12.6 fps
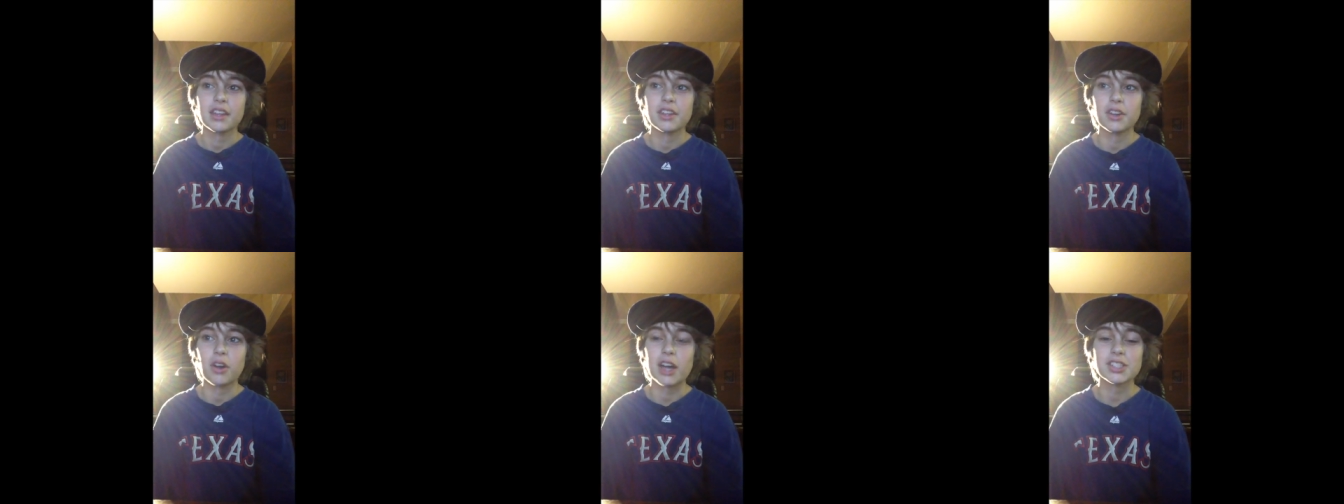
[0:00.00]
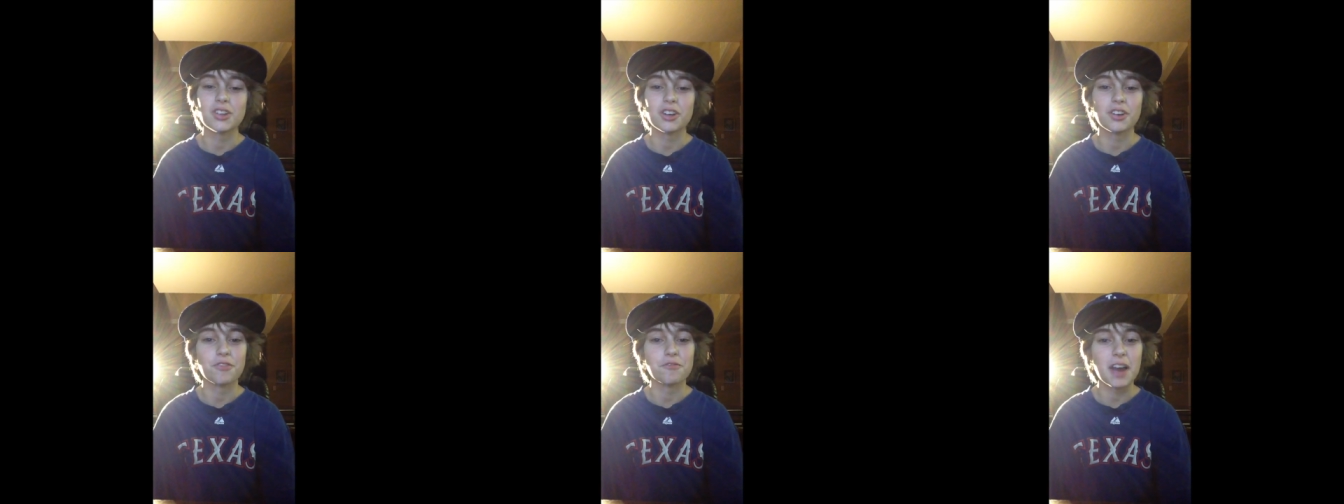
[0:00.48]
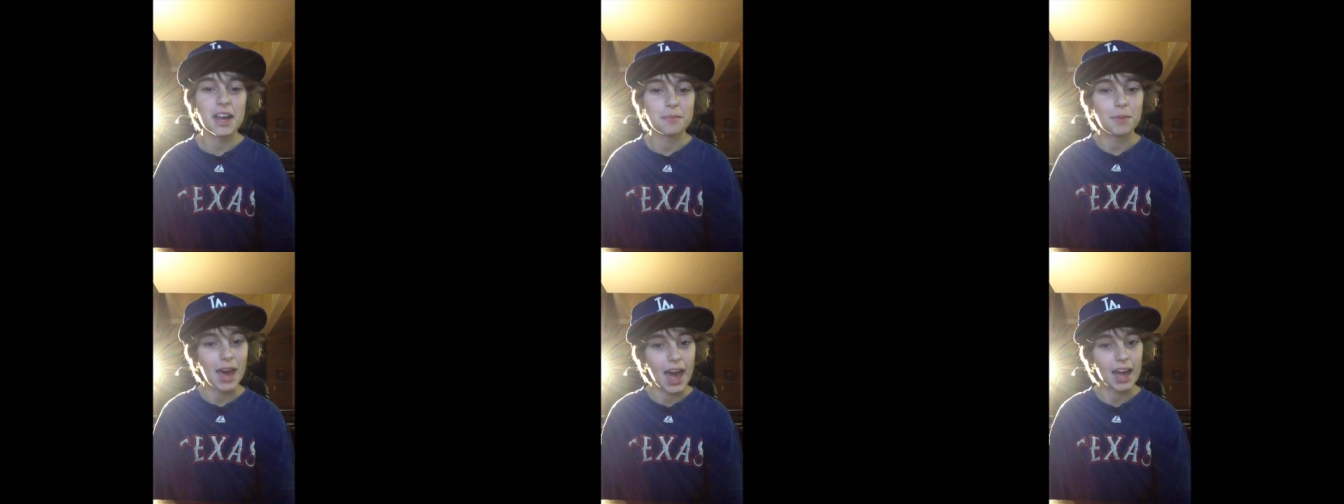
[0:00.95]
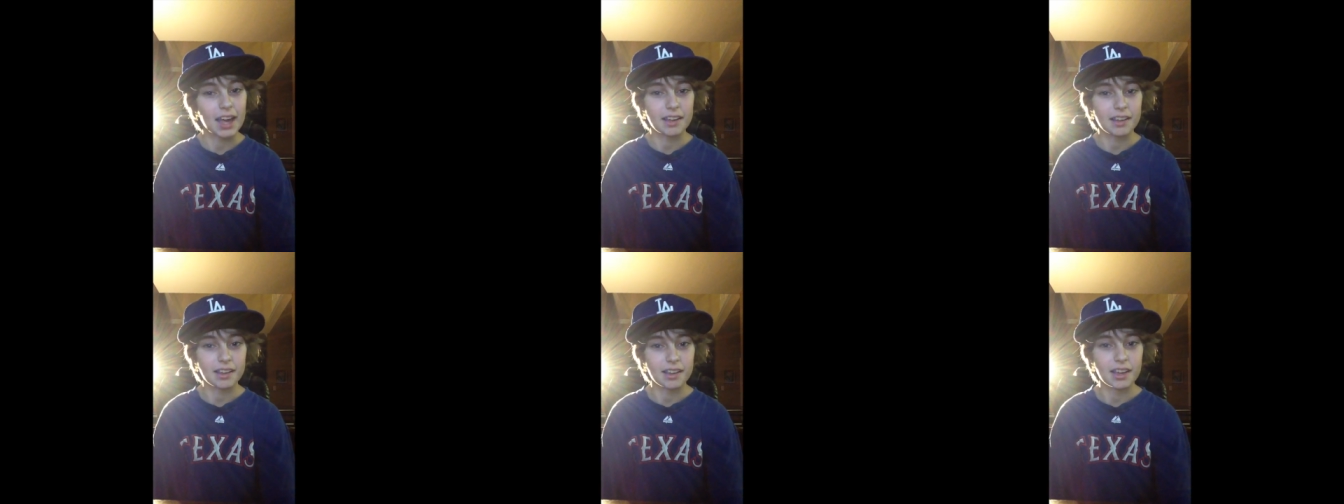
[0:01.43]
I started to fight back,
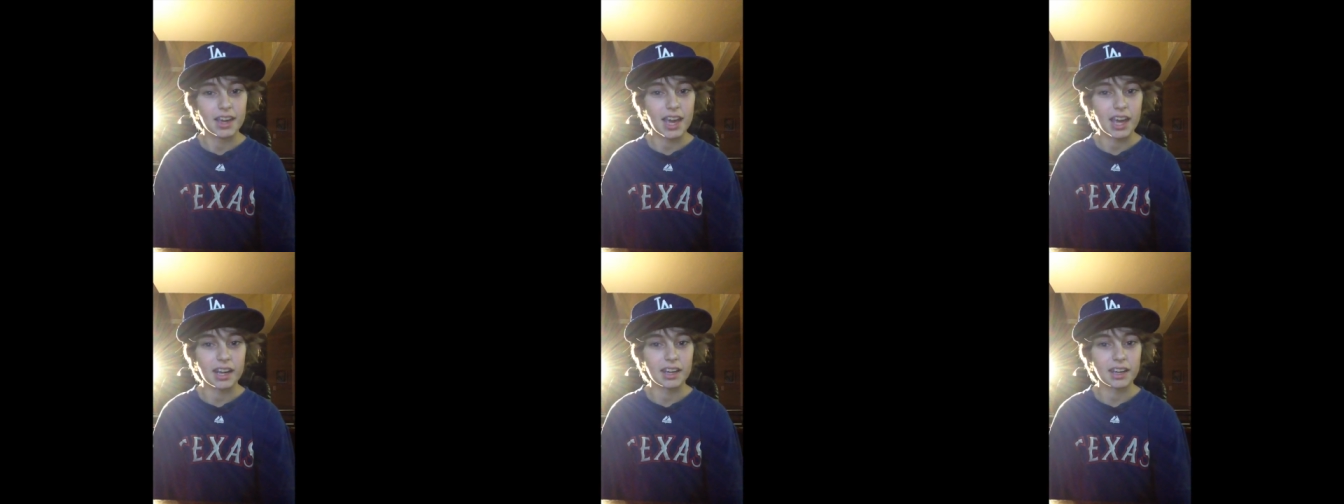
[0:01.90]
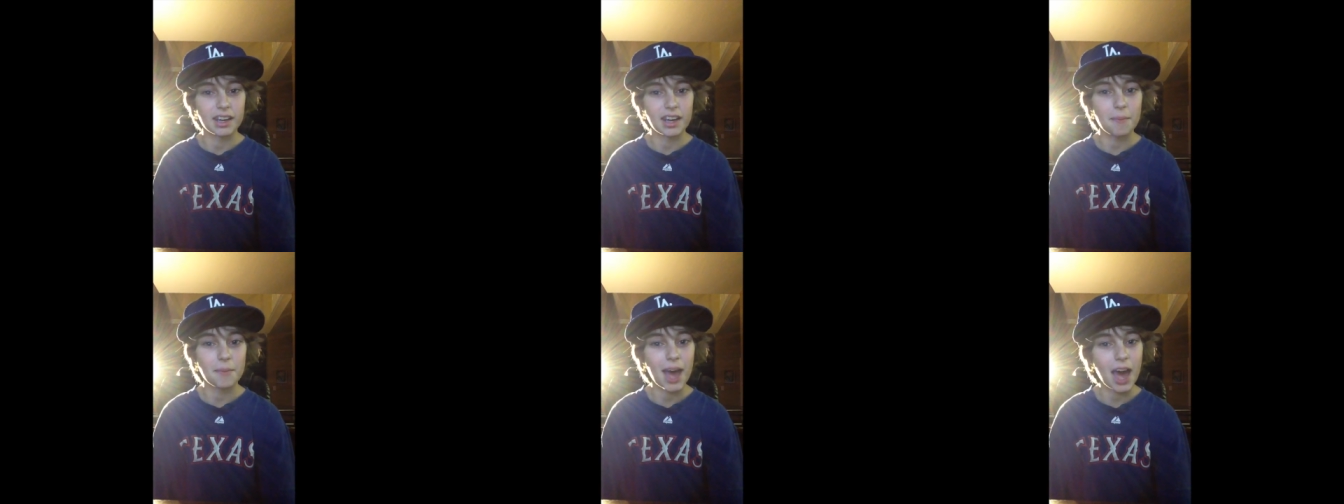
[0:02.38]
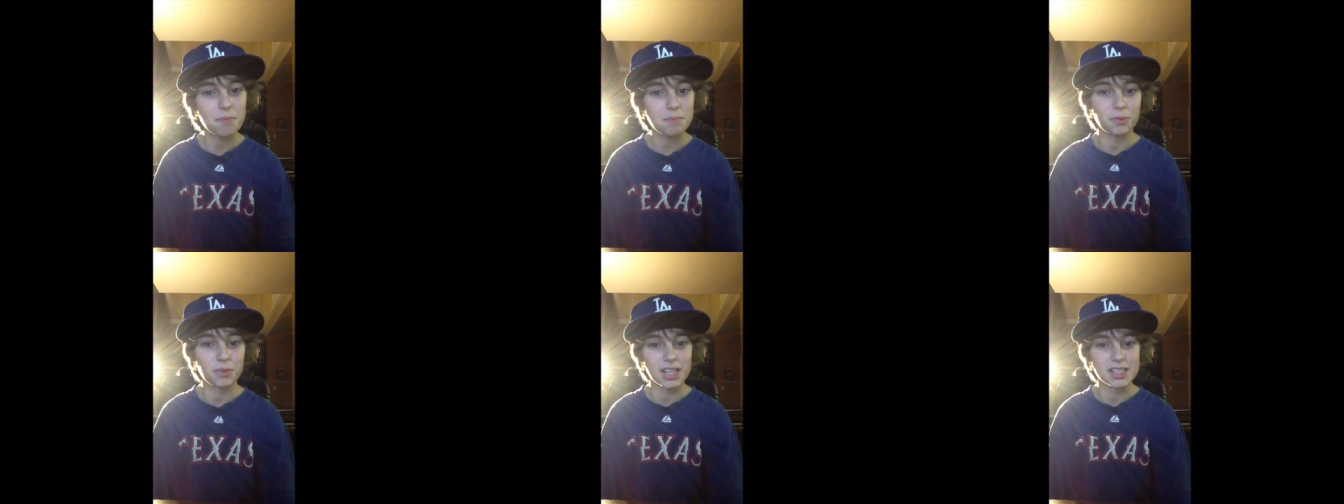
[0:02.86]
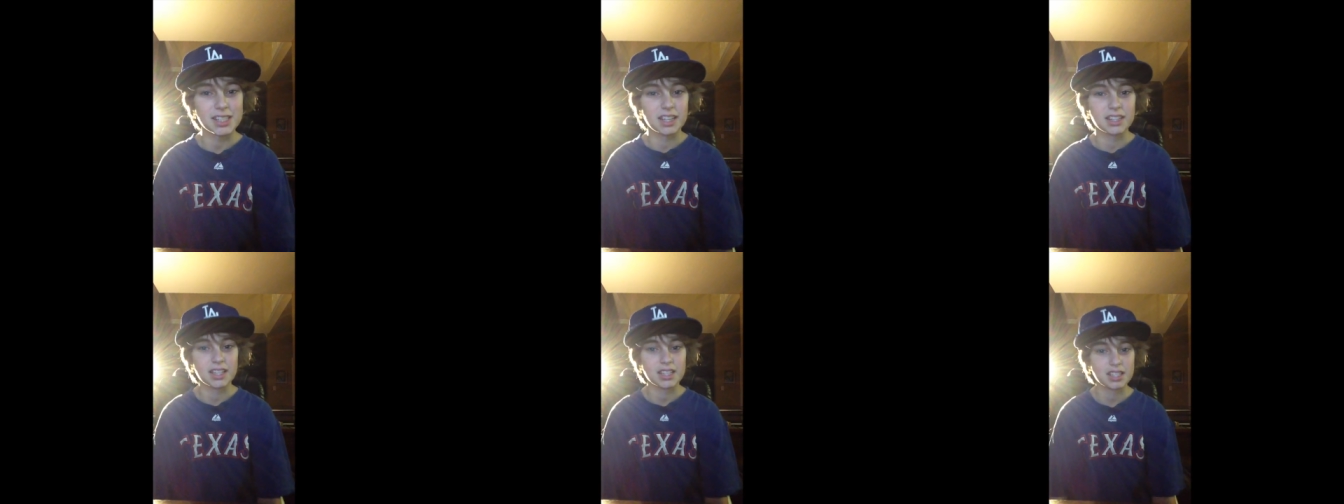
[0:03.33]
and I'm happy when I
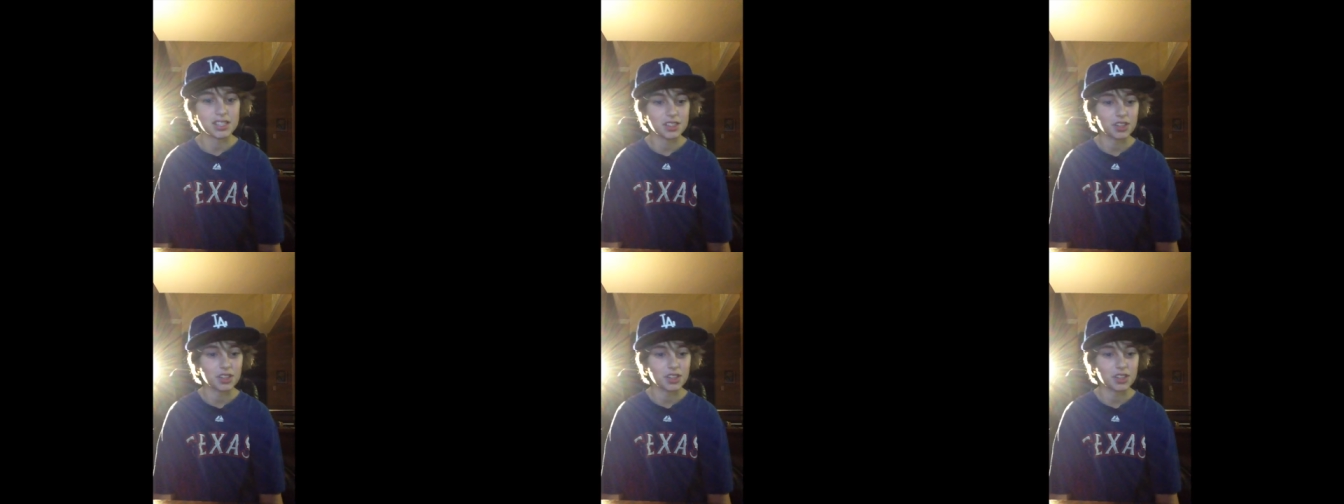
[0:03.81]
say this.